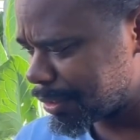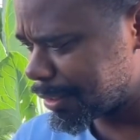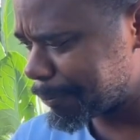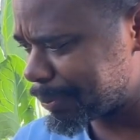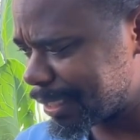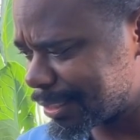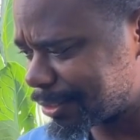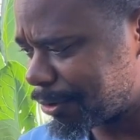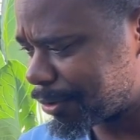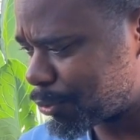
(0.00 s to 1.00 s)
plants
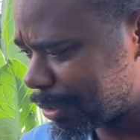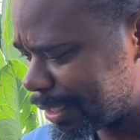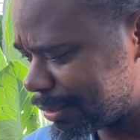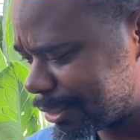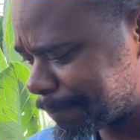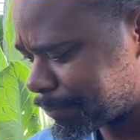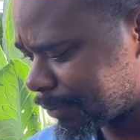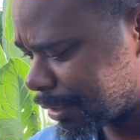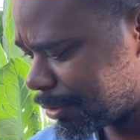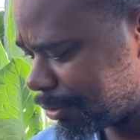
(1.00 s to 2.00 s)
go to waste.
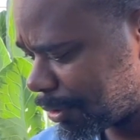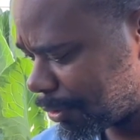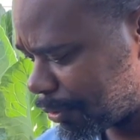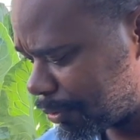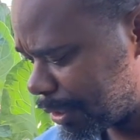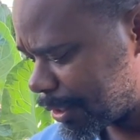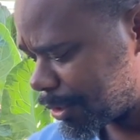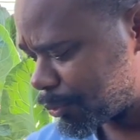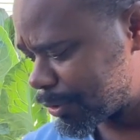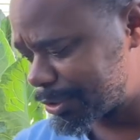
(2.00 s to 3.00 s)

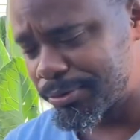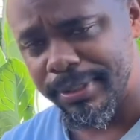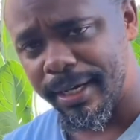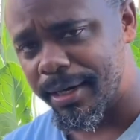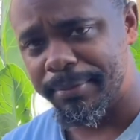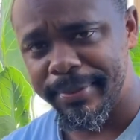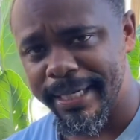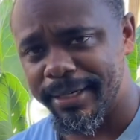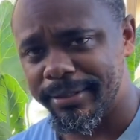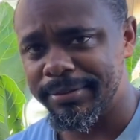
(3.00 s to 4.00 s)
Once you cut them
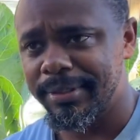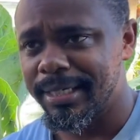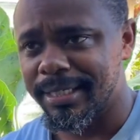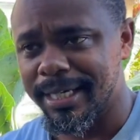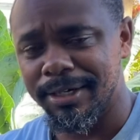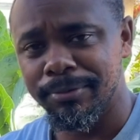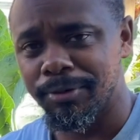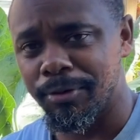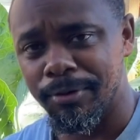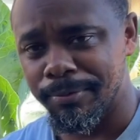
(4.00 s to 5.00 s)
down, let them
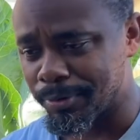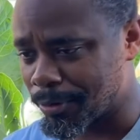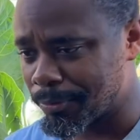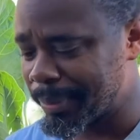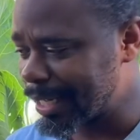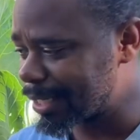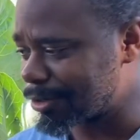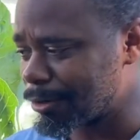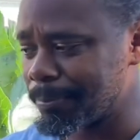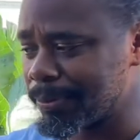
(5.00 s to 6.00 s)
grow back.
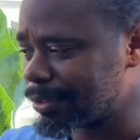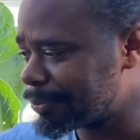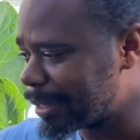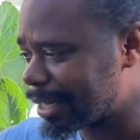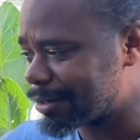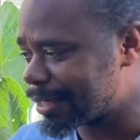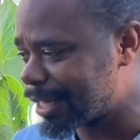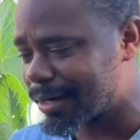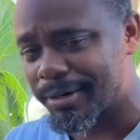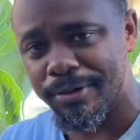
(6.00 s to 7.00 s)
Don't pull them out
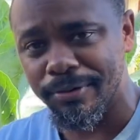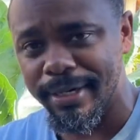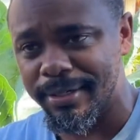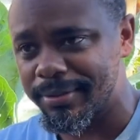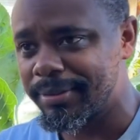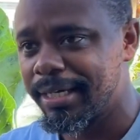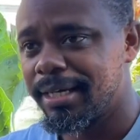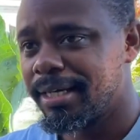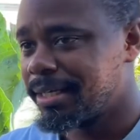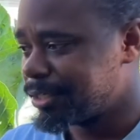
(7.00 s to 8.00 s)
of the ground.
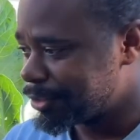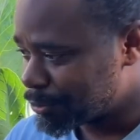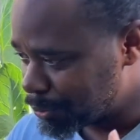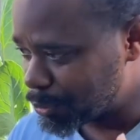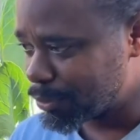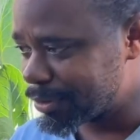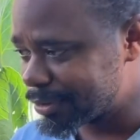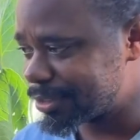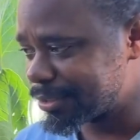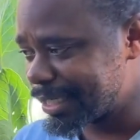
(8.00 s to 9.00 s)
We
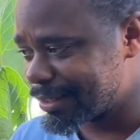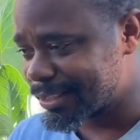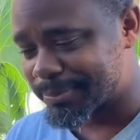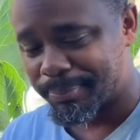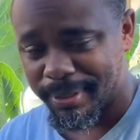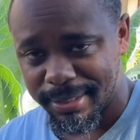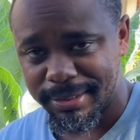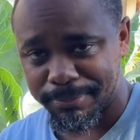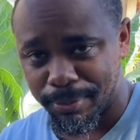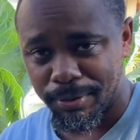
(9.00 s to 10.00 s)
want to get as
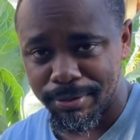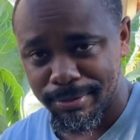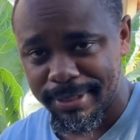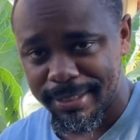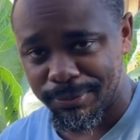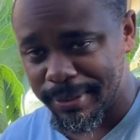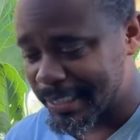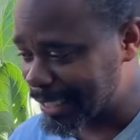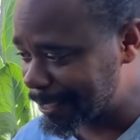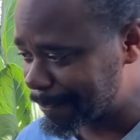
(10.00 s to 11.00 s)
much produce as we
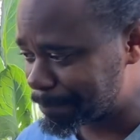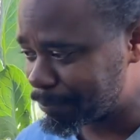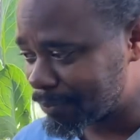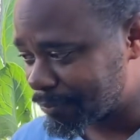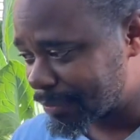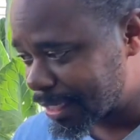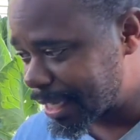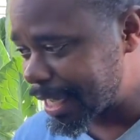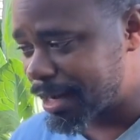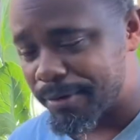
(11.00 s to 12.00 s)
can
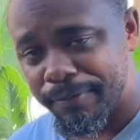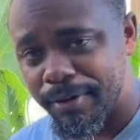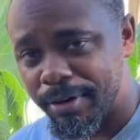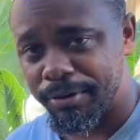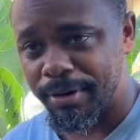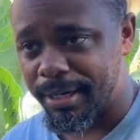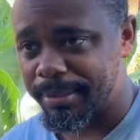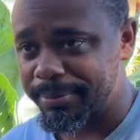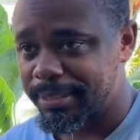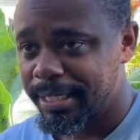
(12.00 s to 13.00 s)
out of our
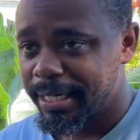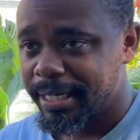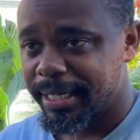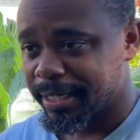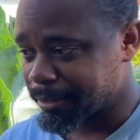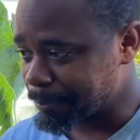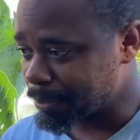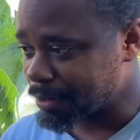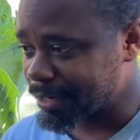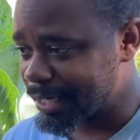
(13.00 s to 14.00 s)
crops, and a
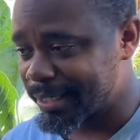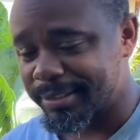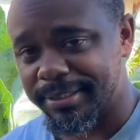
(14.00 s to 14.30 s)
part of that is